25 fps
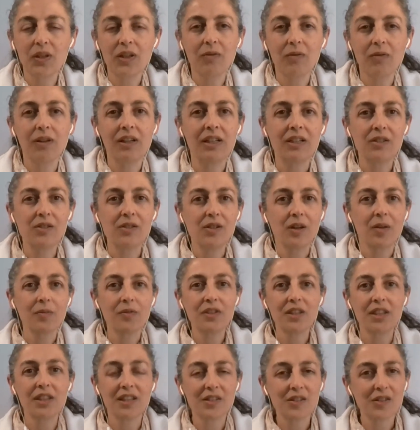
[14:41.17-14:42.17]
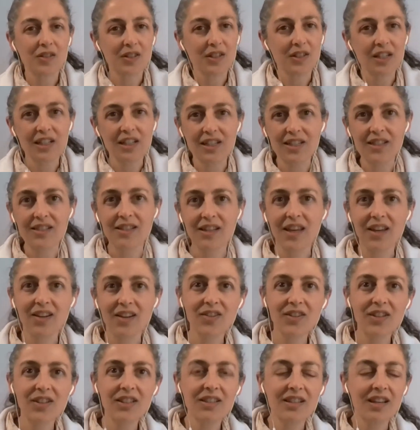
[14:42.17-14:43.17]
and when something is really
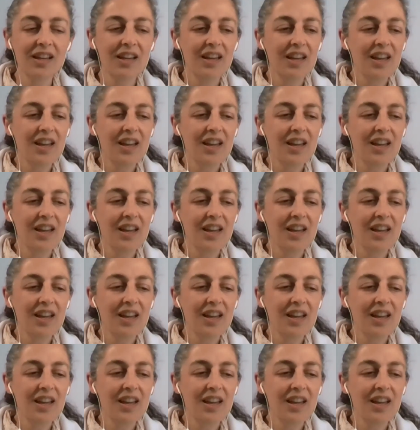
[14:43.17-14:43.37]
sacred,